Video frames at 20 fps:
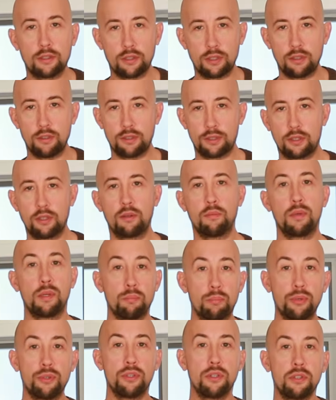so it's going to be
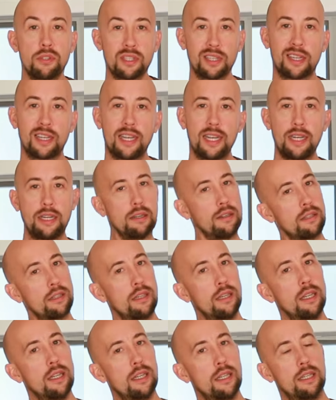producing heat.
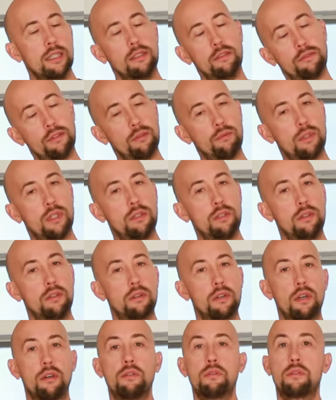And if I want to do
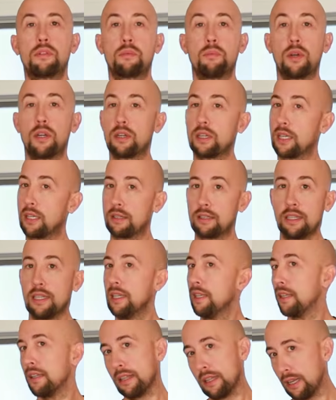cold smoking,
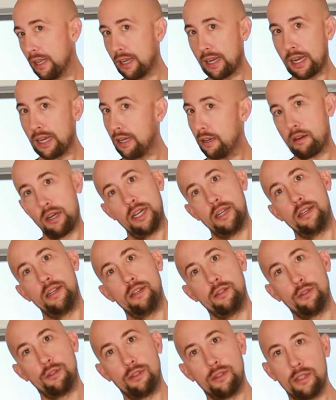that ain't
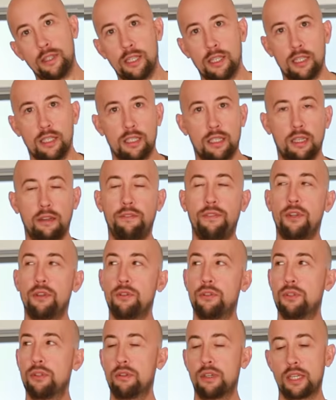ideal. If
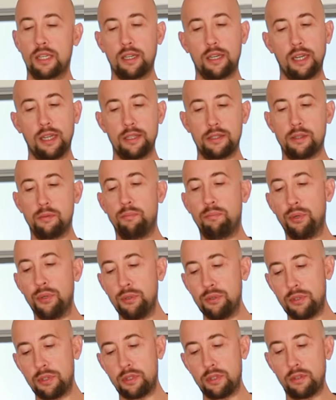you're doing it as a
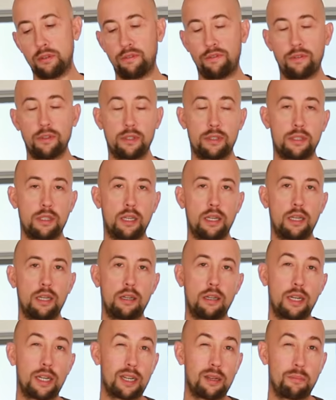booster for say
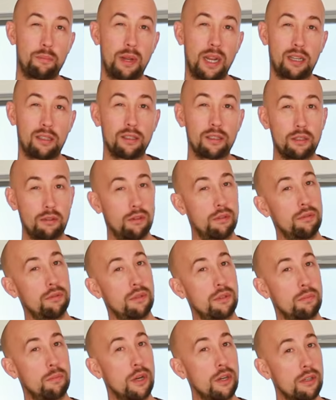like a pellet grill
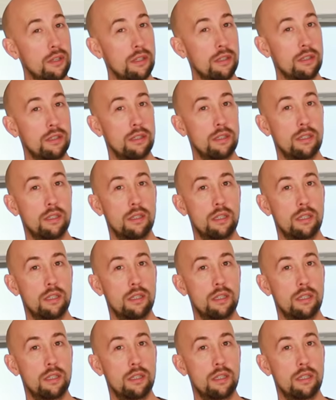smoker,